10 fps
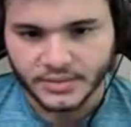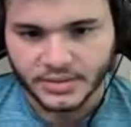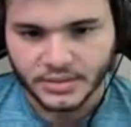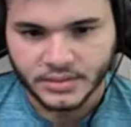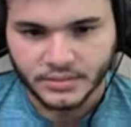
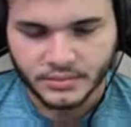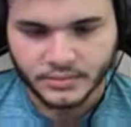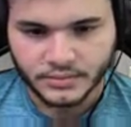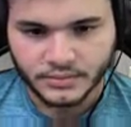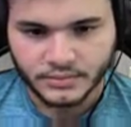
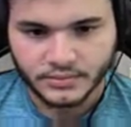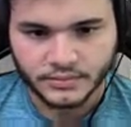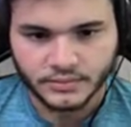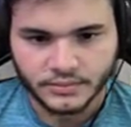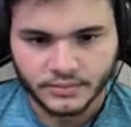
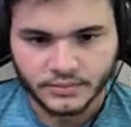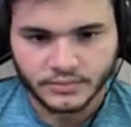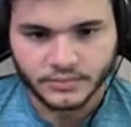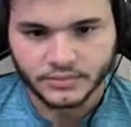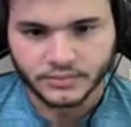
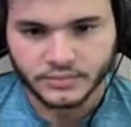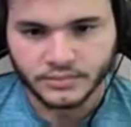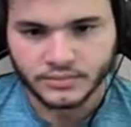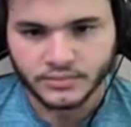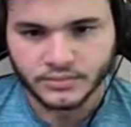
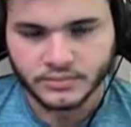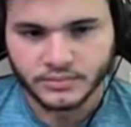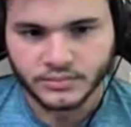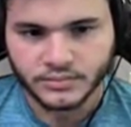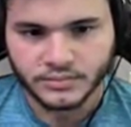
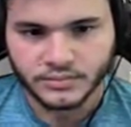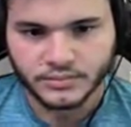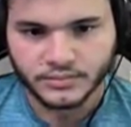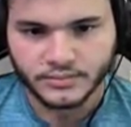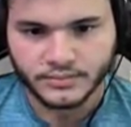[no speech]